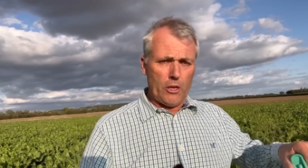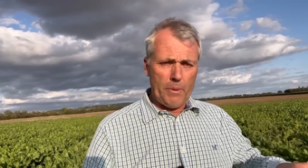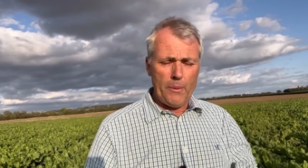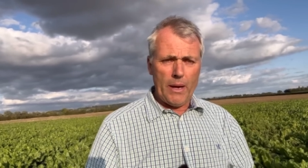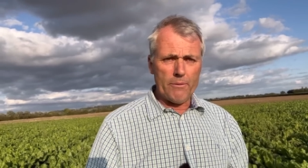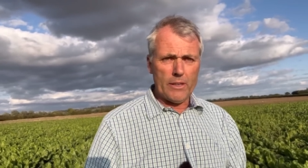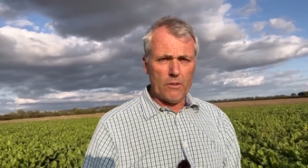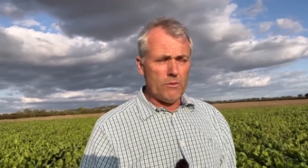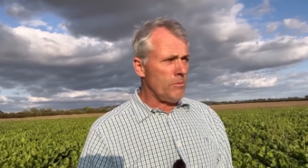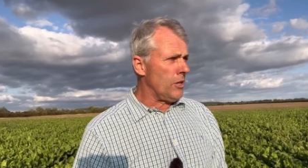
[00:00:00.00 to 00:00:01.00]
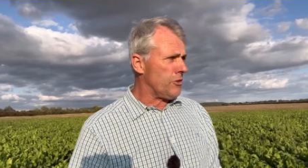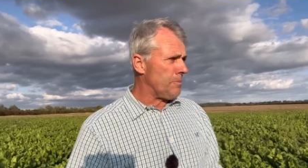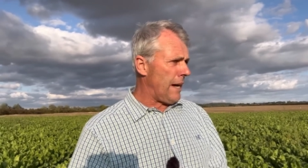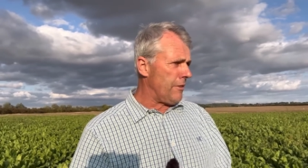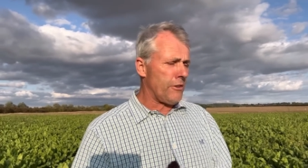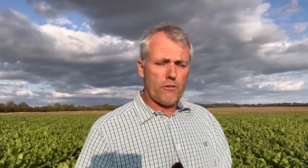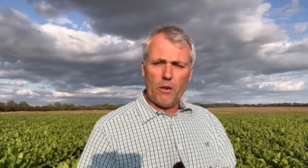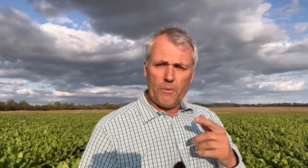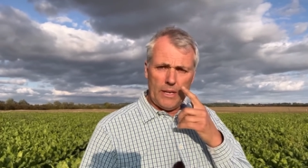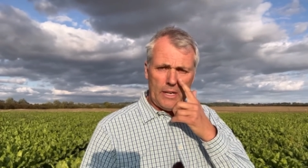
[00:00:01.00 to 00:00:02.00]
beet, we haven't done much about this
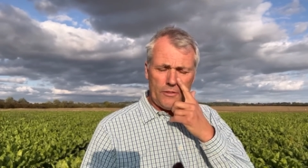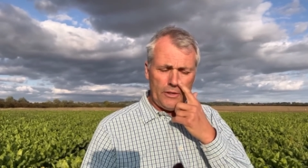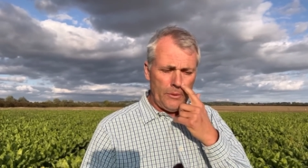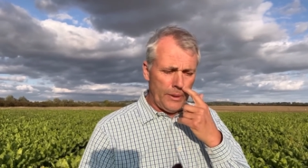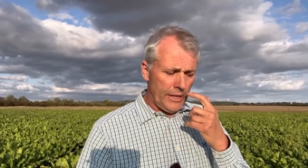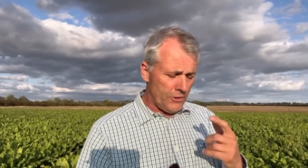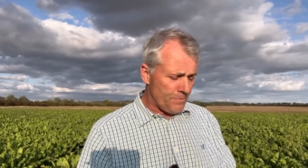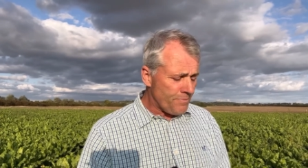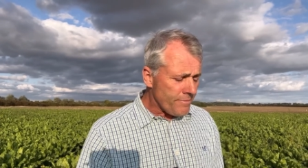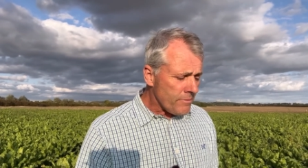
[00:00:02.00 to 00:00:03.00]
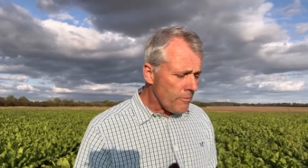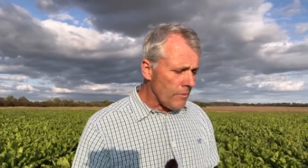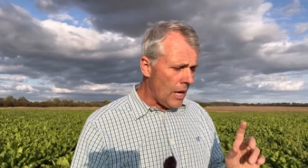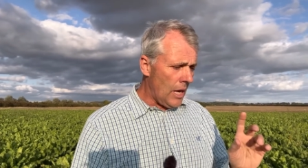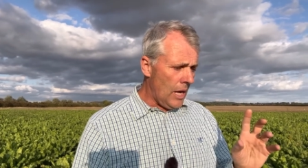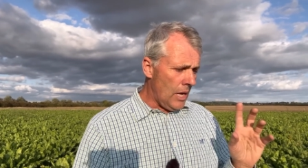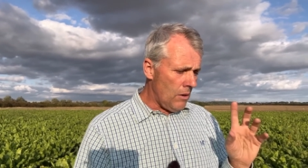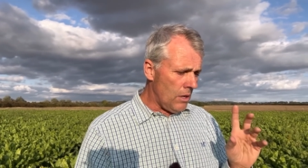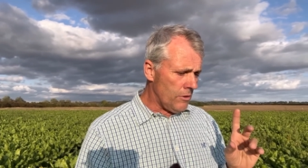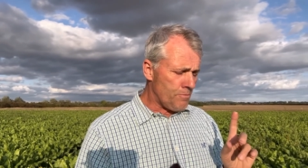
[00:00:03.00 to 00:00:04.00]
crop the last few weeks. Uh,
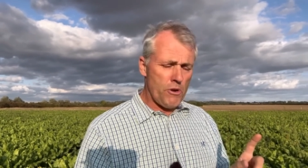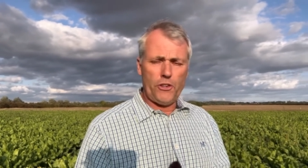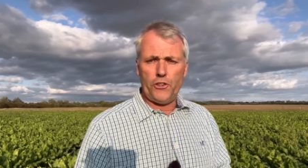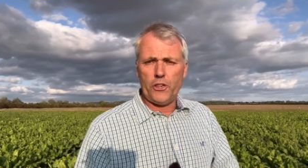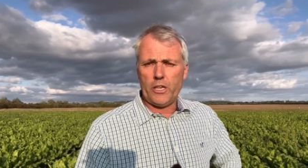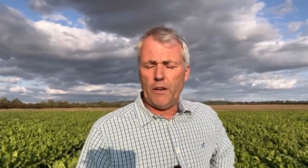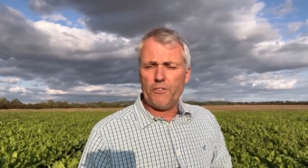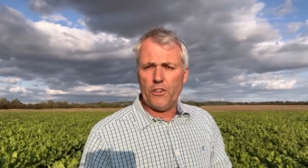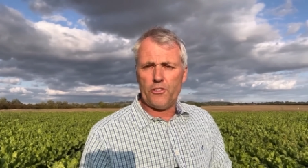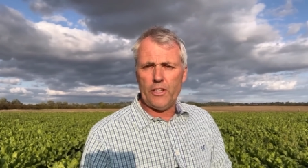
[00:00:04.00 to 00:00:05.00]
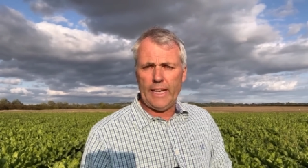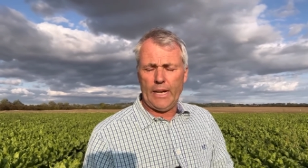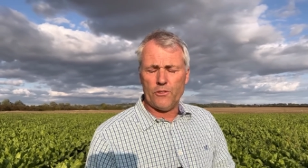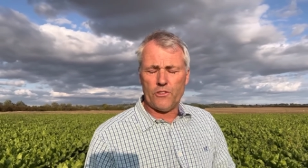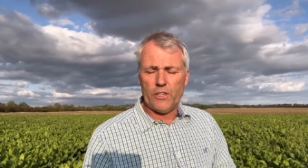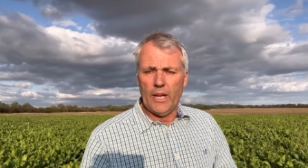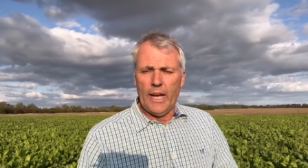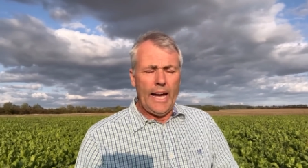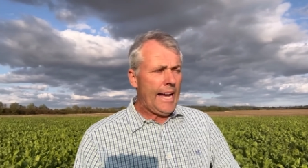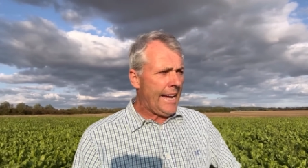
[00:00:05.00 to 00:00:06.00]
British Sugar have just announced
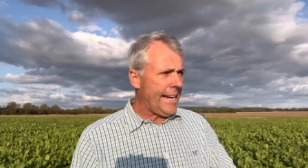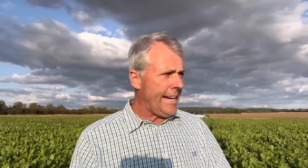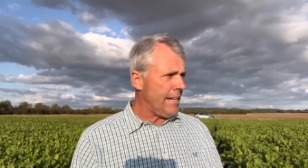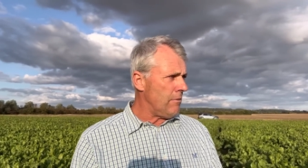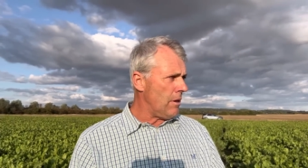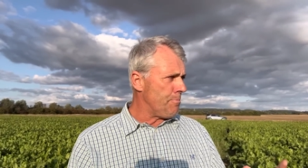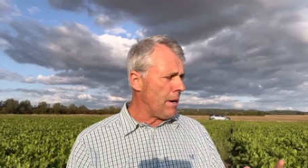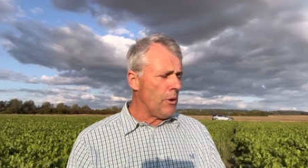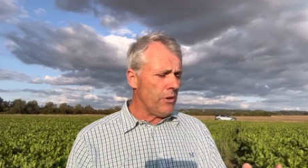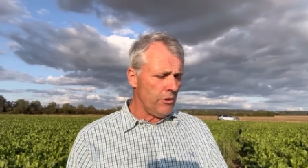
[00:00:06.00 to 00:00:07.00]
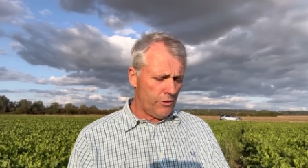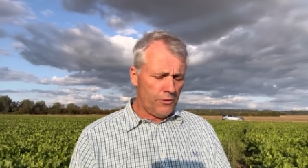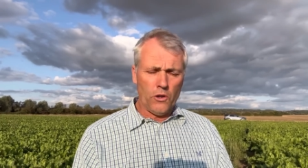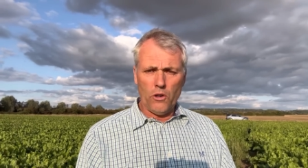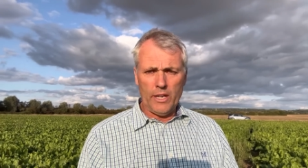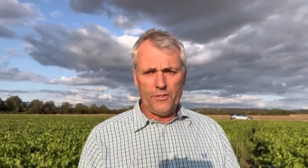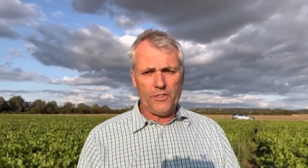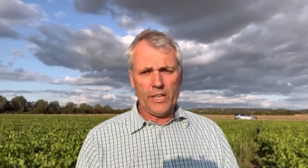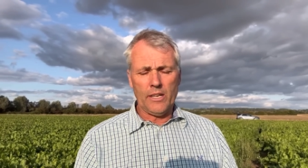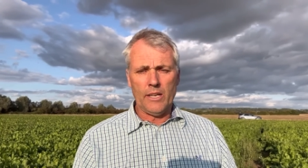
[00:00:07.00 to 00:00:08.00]
a, a, bonus for
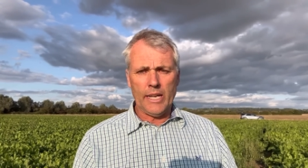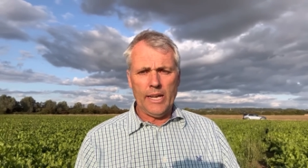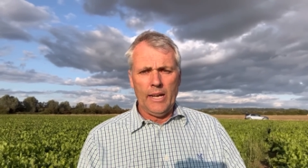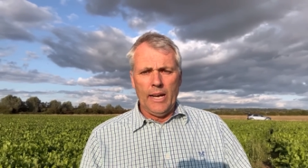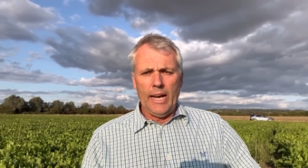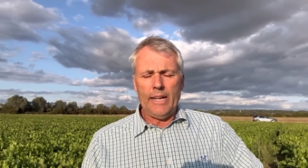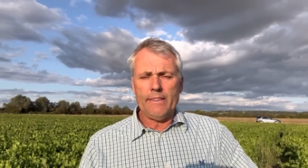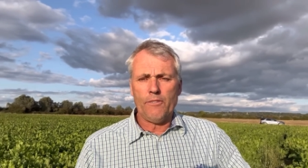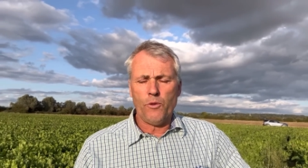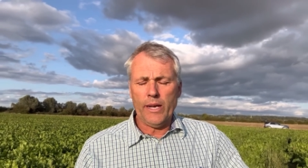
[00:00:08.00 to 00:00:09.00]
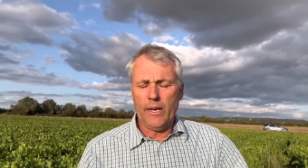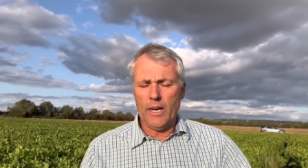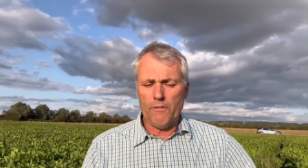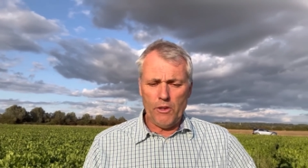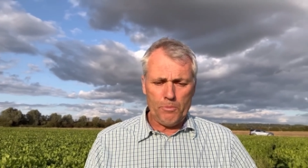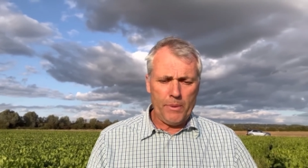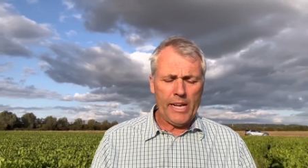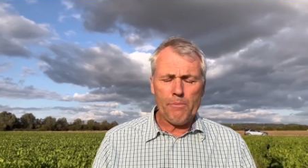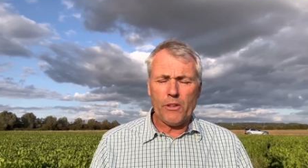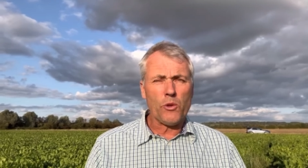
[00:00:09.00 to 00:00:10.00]
lifting early and if we harvest
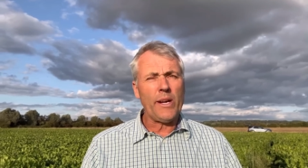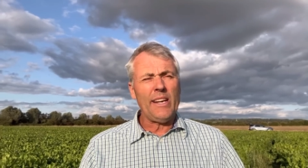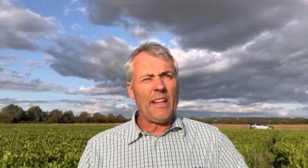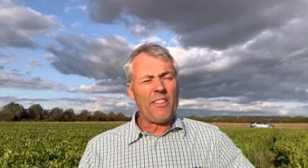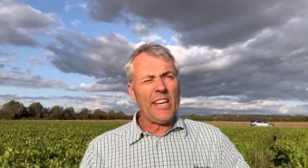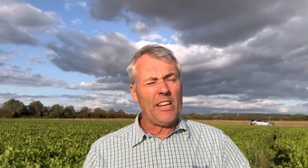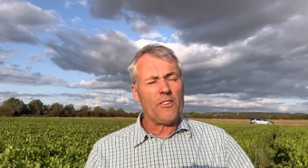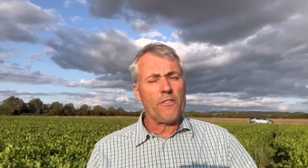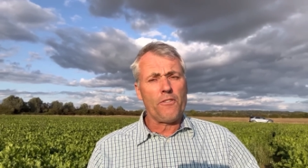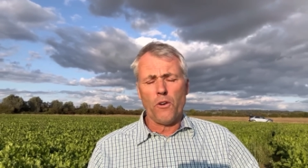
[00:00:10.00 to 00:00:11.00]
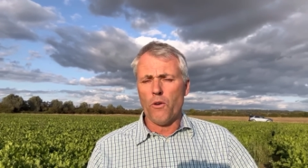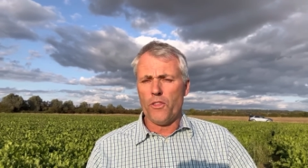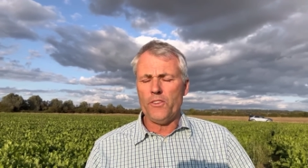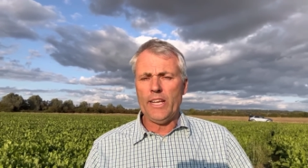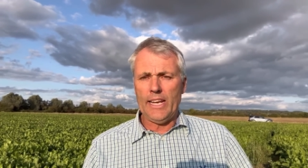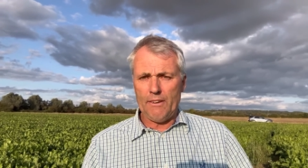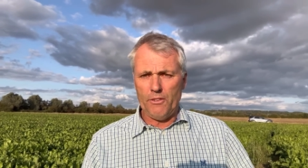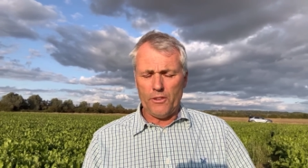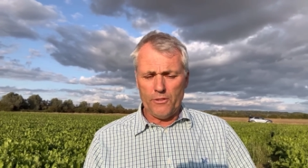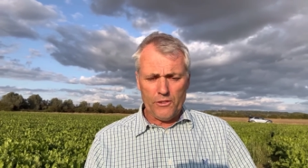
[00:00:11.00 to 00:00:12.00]
beet between I think it's the 4th and the
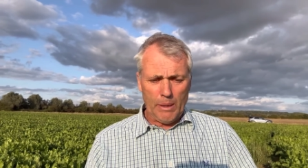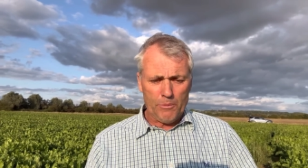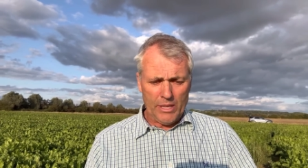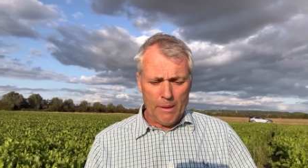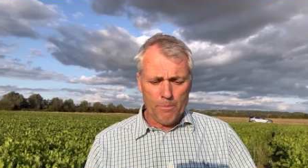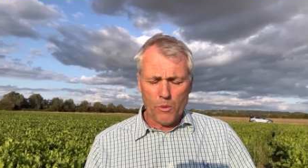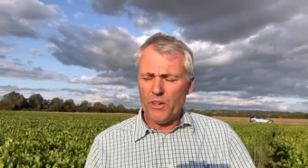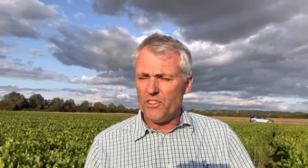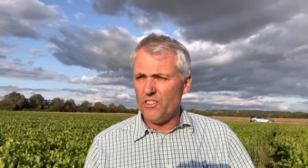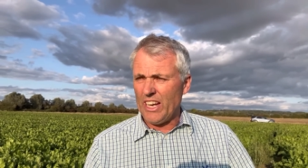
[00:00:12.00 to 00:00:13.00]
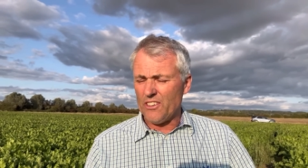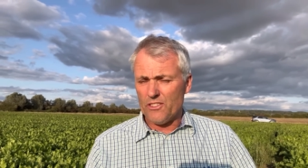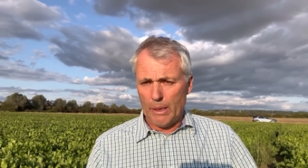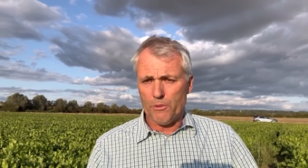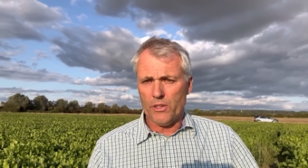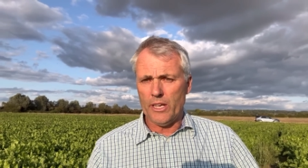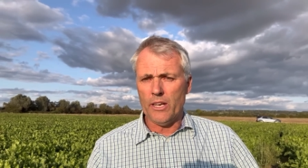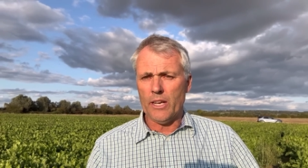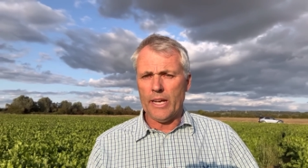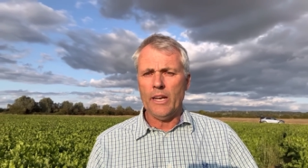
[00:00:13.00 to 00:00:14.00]
11th of September which is exceptionally
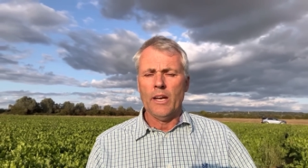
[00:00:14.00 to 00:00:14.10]
early